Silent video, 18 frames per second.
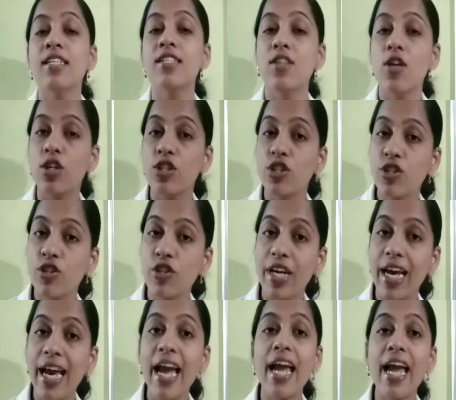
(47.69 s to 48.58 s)
So
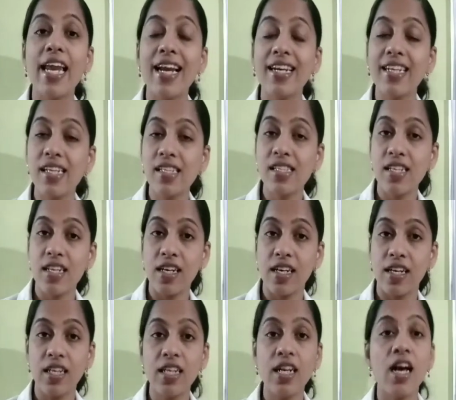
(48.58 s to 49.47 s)
today let us
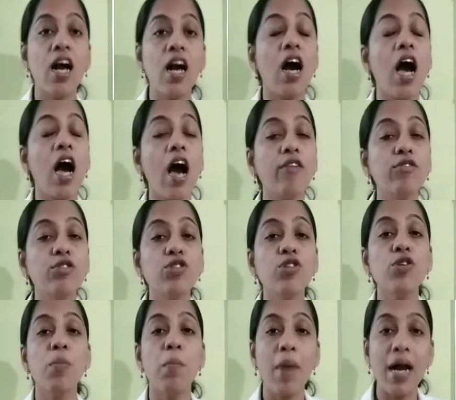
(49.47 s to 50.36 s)
learn how
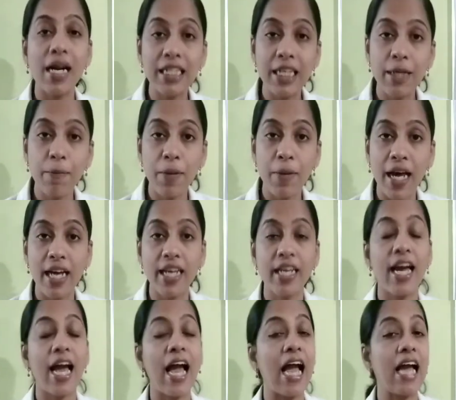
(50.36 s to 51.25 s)
to
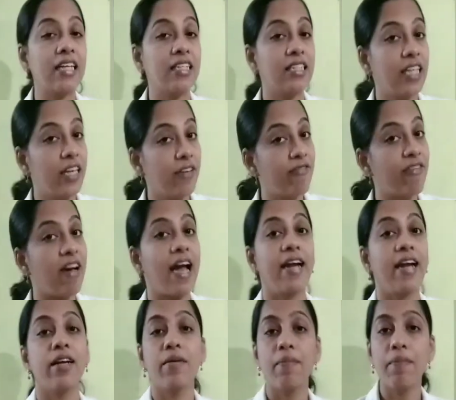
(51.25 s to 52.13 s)
multiply and
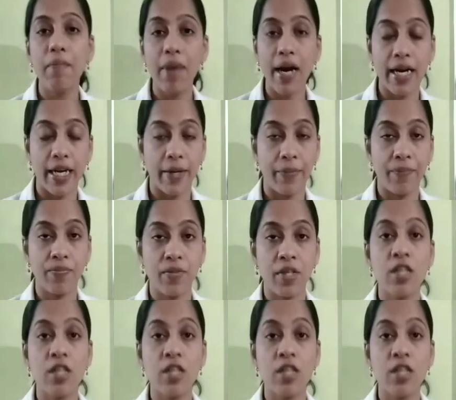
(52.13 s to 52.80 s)
divide money.